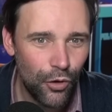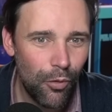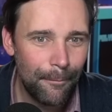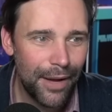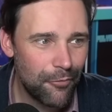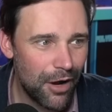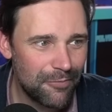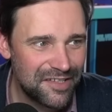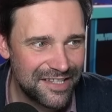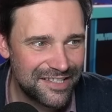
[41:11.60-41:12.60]
One by
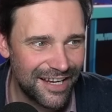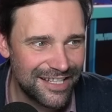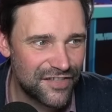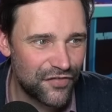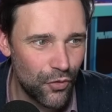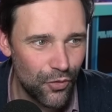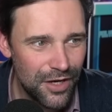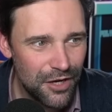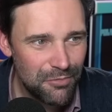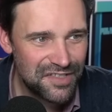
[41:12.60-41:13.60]
one, we see the Titans
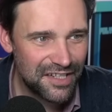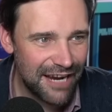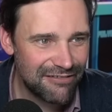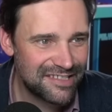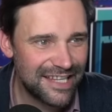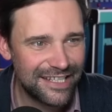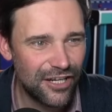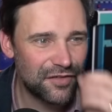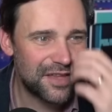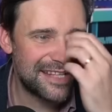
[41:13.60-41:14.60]
fall, with Sargeras
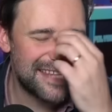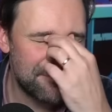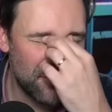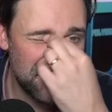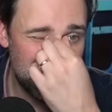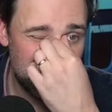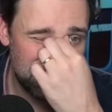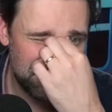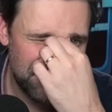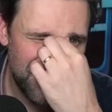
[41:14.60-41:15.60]
standing over their dead
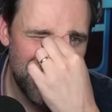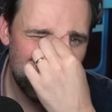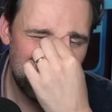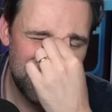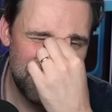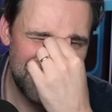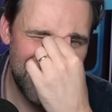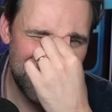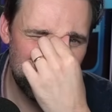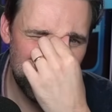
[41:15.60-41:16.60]
bodies. The
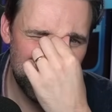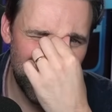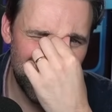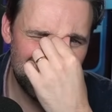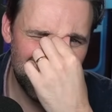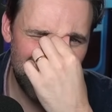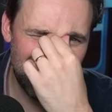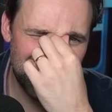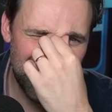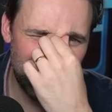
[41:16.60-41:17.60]
cinematic ends with
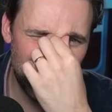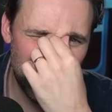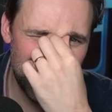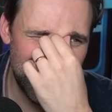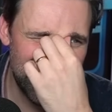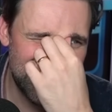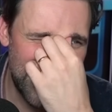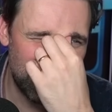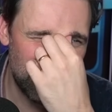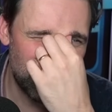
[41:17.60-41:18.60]
Sargeras infusing
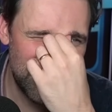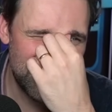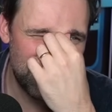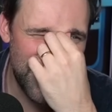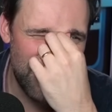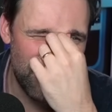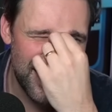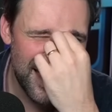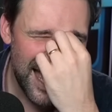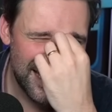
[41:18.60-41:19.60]
Illidan with greater
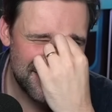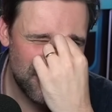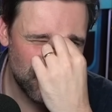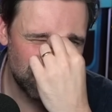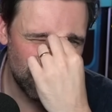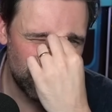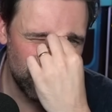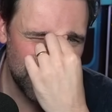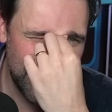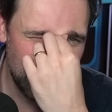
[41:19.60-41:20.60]
power and is told to
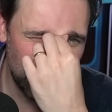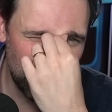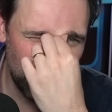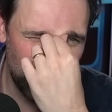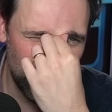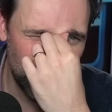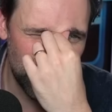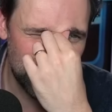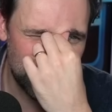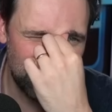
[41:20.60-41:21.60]
recruit anyone that will follow
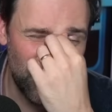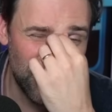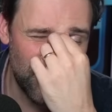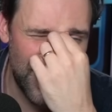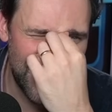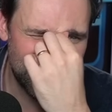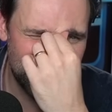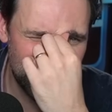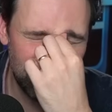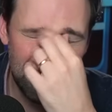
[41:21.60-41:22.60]

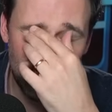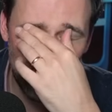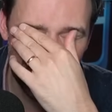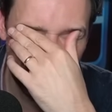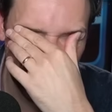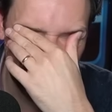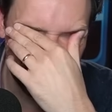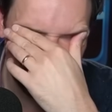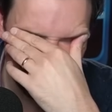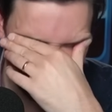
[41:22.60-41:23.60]
as the Great War has begun.